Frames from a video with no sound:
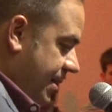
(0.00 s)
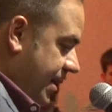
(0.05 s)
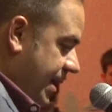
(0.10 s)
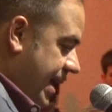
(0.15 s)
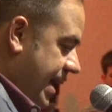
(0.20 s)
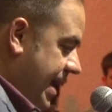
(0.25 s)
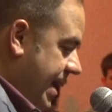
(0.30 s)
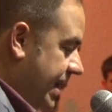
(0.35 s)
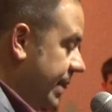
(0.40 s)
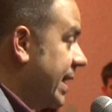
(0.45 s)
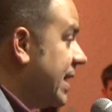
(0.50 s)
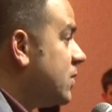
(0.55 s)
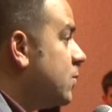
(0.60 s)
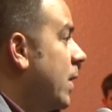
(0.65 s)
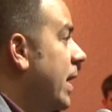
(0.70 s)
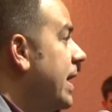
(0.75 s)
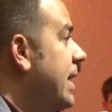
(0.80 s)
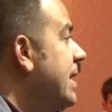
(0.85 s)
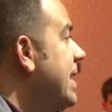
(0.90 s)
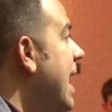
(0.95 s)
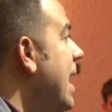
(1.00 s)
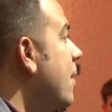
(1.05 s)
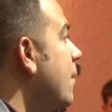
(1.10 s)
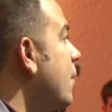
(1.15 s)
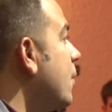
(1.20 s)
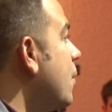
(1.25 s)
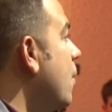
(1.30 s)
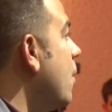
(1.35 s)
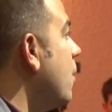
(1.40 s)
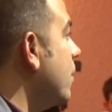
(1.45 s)
and that's why he died on the
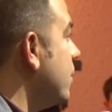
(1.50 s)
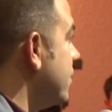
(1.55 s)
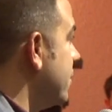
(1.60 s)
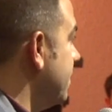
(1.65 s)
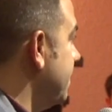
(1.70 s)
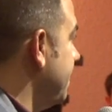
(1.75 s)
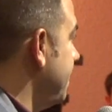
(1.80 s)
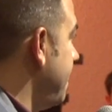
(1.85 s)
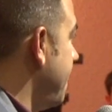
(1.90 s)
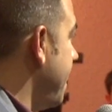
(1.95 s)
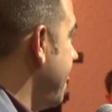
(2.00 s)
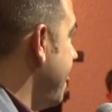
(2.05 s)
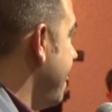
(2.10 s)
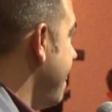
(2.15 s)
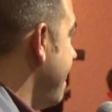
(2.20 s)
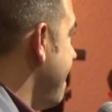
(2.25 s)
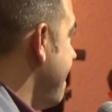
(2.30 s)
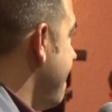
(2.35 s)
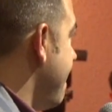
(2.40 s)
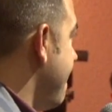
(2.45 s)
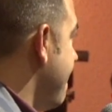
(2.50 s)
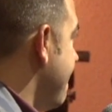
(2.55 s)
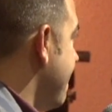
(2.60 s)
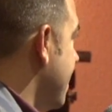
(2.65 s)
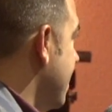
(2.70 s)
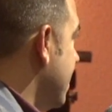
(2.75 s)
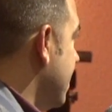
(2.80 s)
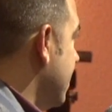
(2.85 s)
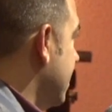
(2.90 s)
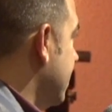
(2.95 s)
cross.
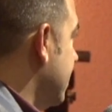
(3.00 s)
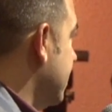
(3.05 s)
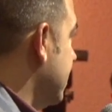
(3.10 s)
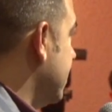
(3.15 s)
And